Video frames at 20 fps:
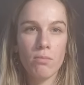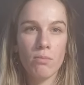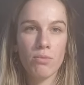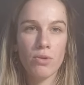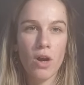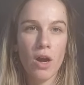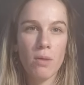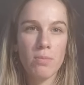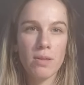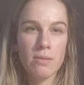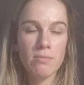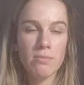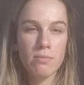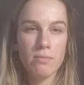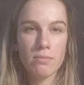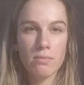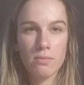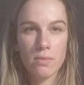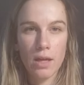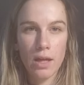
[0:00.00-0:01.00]
problem,
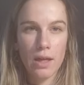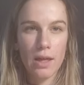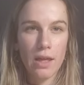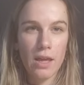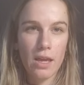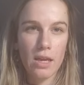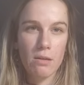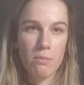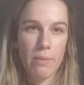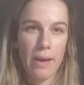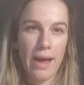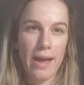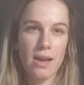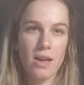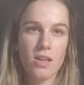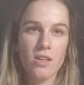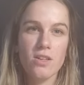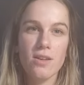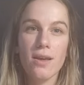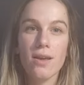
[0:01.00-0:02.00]

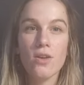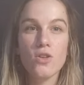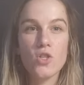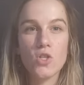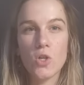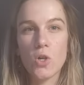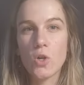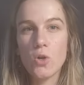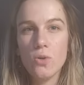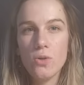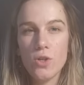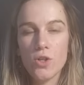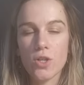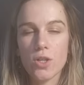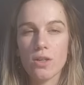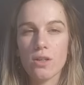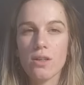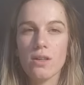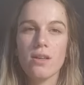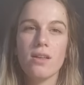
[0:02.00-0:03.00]
impact,
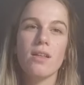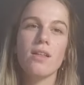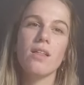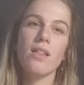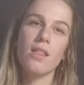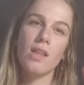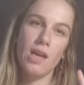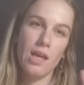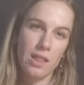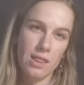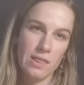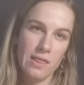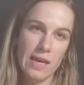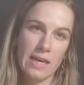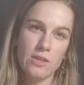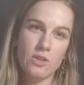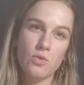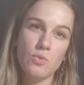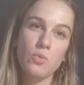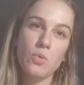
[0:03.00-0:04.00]
solution.
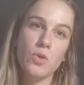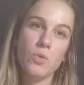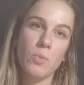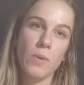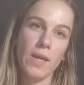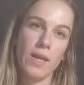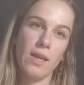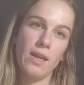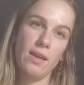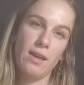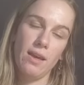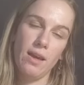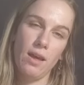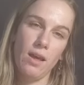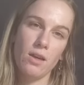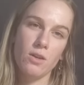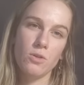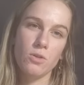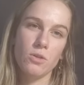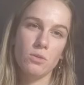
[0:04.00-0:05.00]
That would be
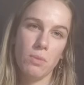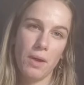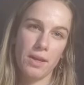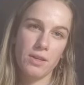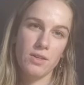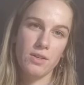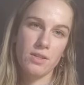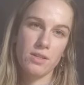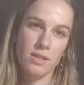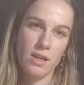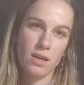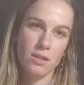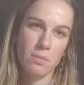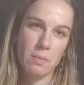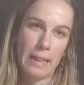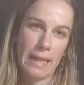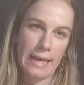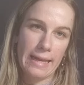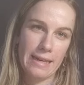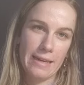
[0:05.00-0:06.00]
a good way to start a
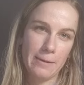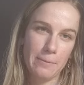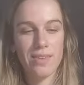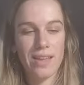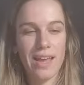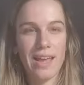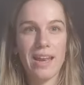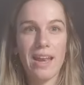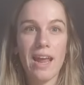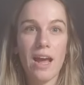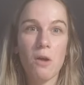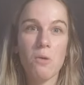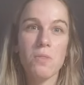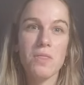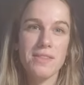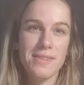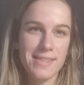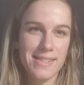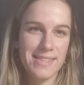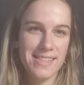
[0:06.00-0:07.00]
plan. And now
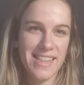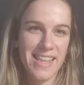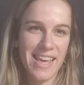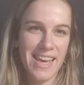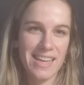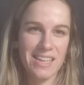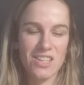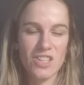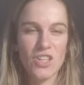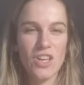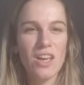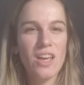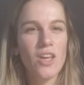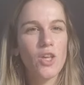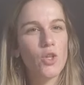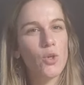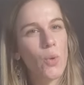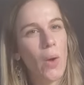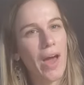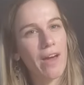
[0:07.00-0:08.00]
this is the end.
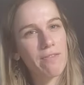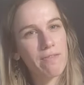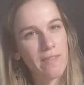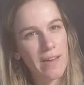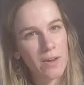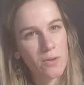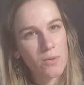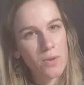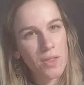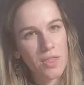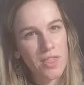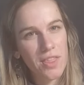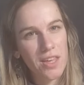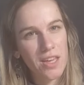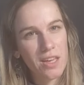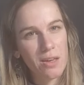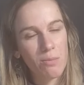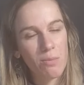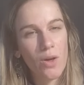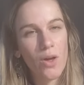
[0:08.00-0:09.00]
You have found a
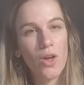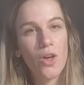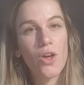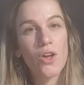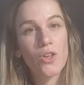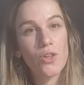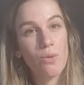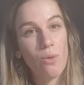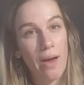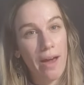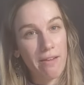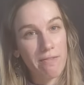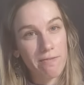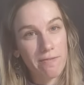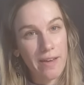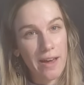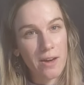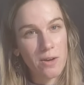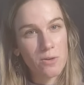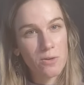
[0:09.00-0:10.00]
theme, you have
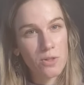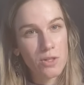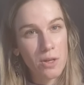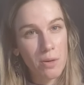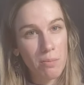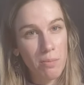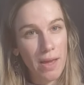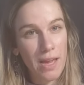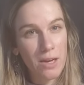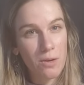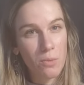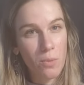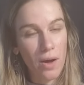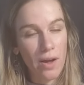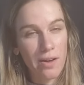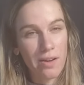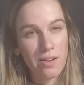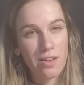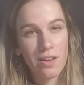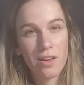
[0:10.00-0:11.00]
found a main
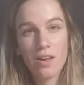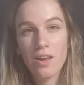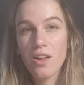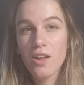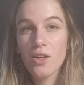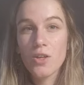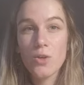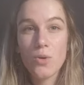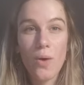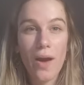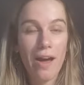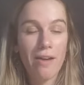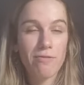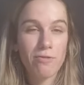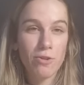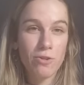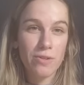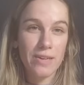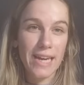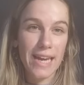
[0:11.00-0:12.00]
work, you have
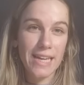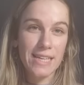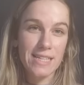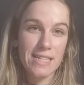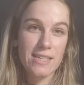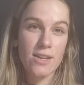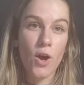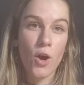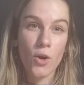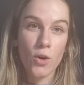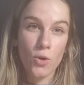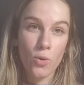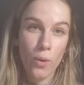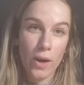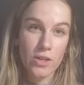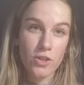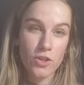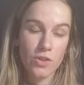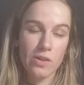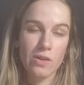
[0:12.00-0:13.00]
created a
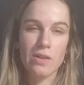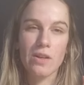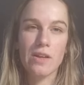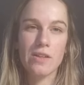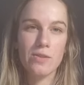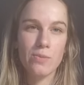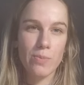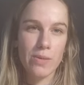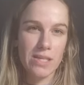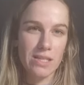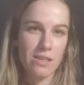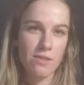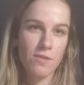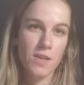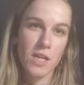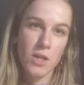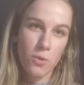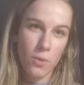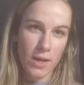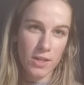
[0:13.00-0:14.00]
question, a
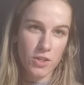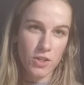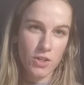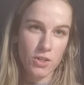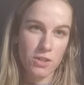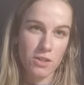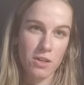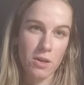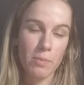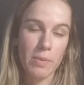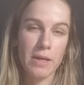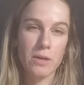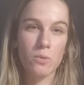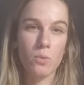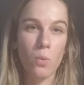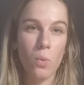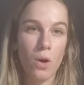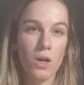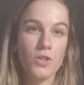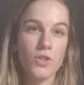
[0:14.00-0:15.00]
specific question
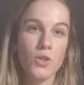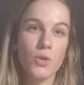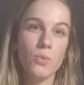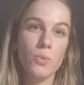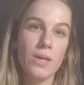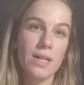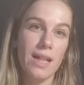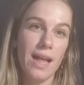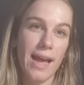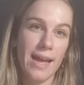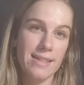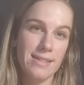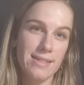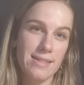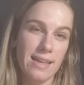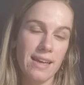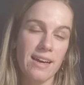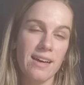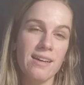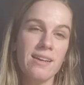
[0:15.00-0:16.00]
about what you will
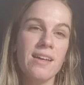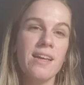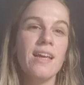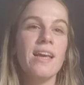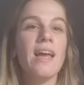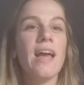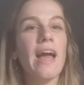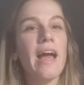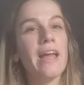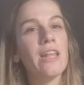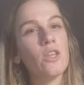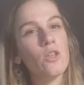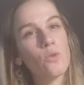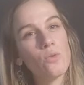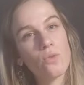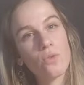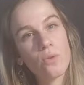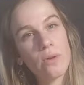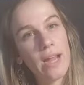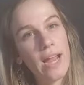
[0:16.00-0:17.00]
answer, and
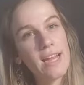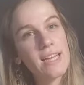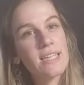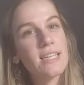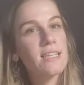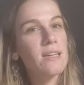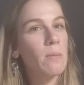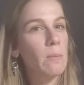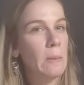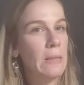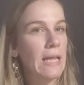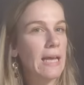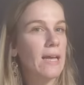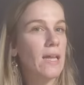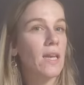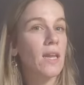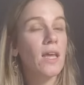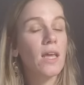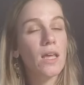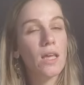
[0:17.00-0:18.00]
you've created a
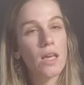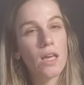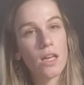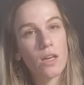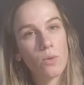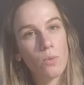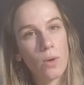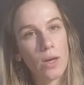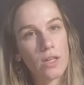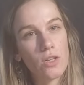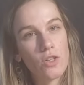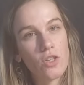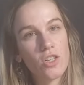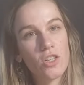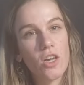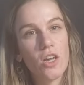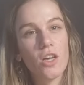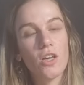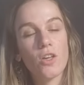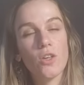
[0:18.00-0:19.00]
plan in which
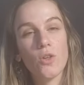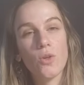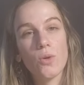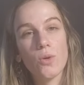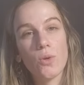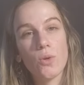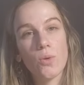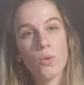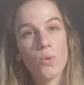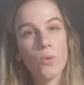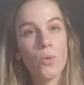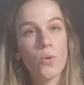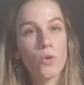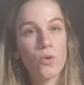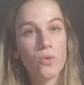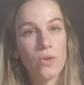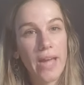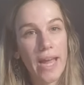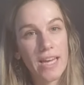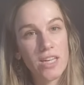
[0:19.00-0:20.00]
you
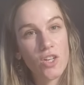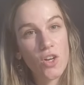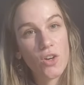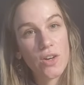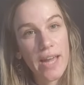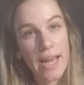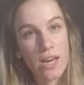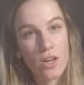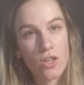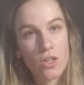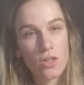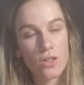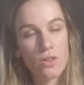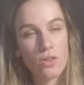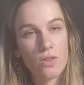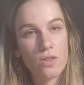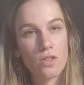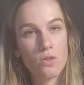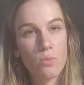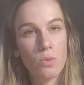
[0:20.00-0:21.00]
create
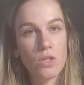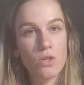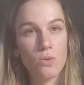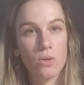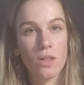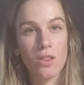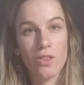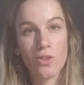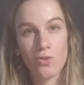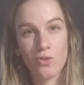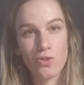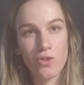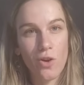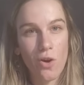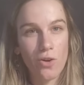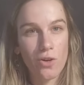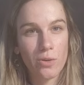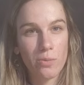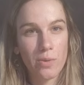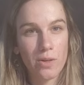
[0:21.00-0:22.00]
connections between those
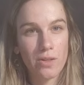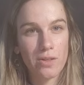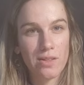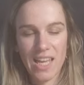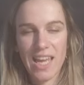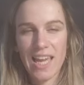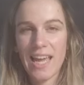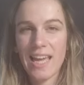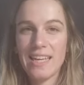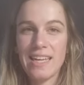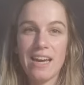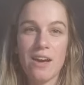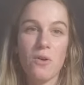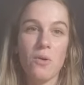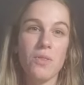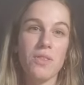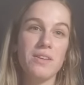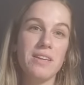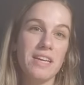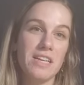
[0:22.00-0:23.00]
documents. And now
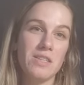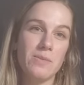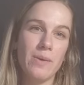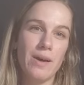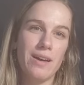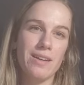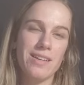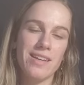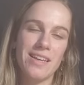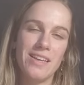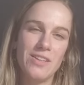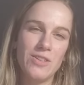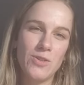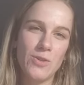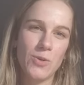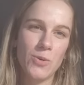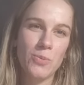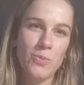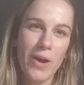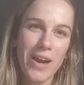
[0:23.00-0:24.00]
the next part is
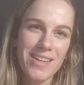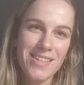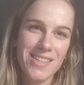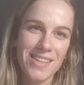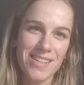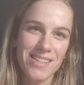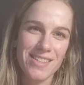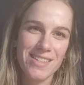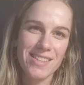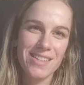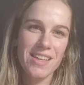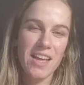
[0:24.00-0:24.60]
to practice.